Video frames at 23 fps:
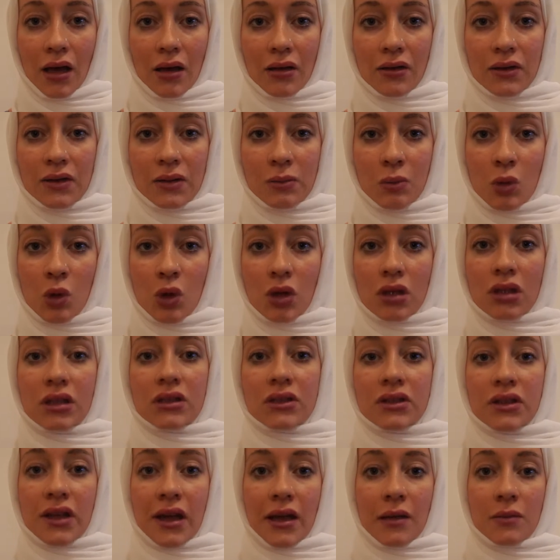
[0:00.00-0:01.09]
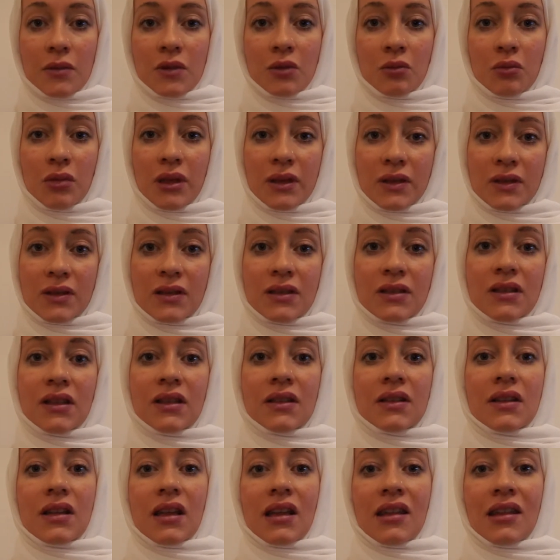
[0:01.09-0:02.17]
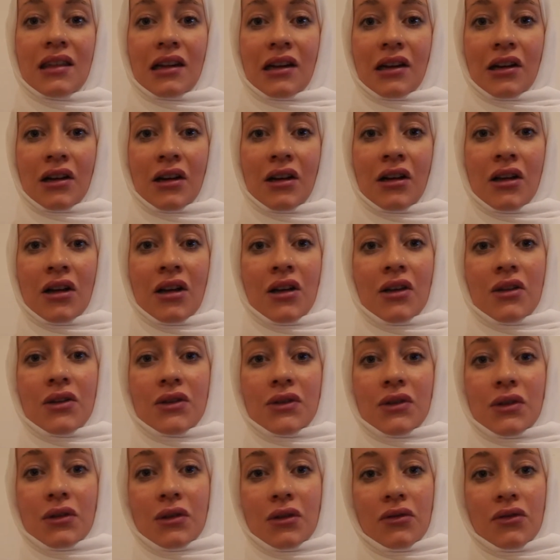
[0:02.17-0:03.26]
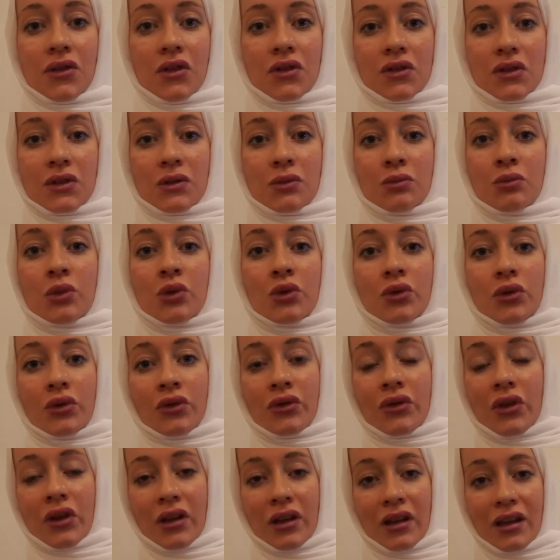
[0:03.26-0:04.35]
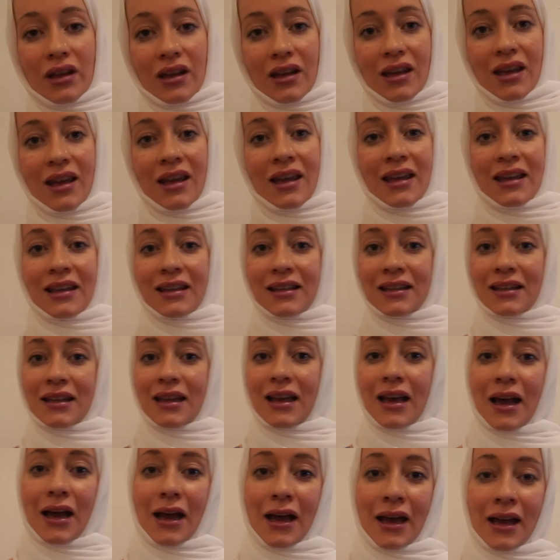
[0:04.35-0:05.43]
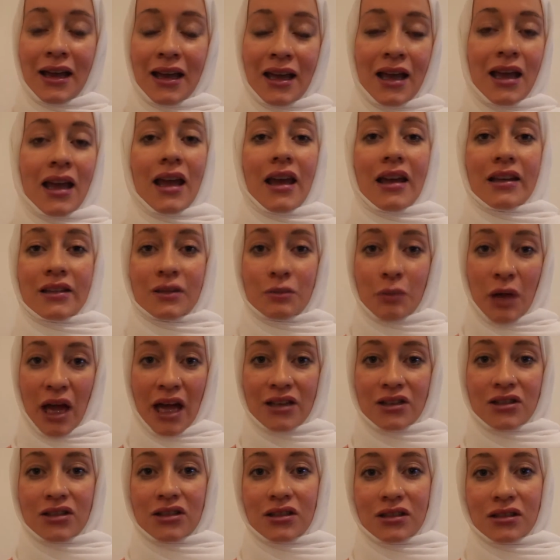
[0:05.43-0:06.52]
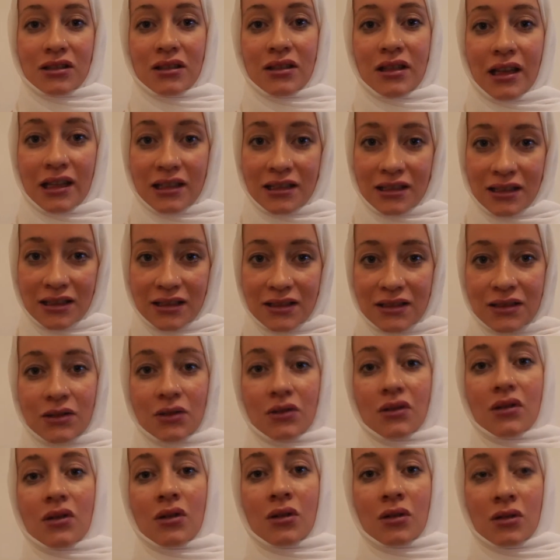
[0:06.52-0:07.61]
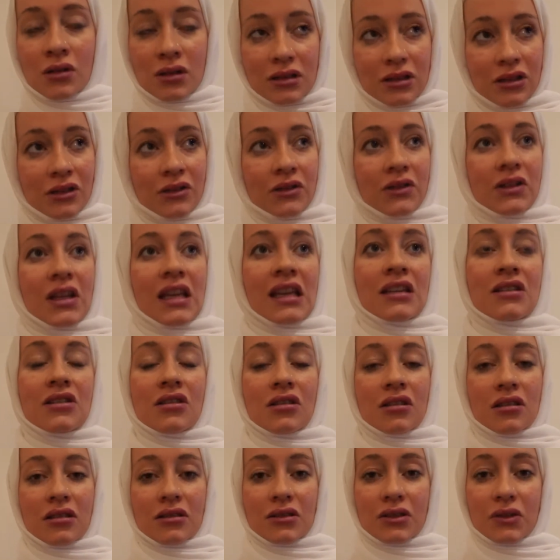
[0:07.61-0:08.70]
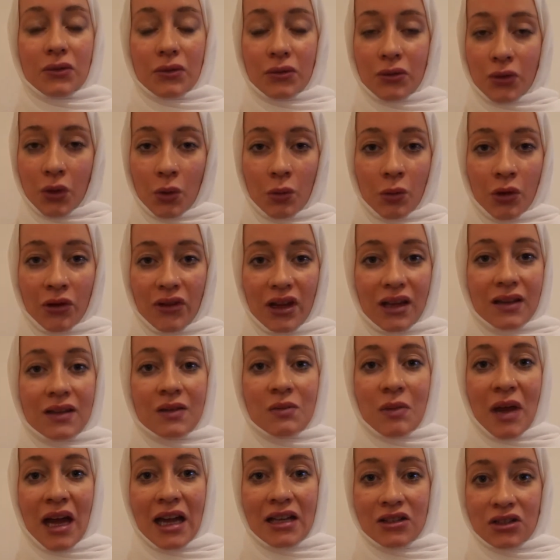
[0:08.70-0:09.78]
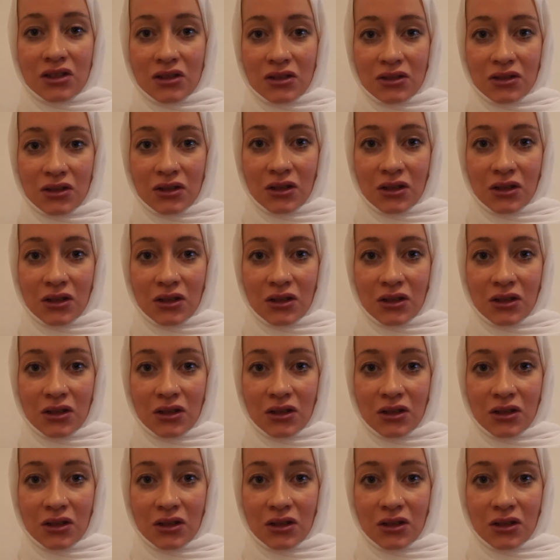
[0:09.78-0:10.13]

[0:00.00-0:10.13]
smaller types of businesses in their just move in expansion, and this whole continual form of expansion,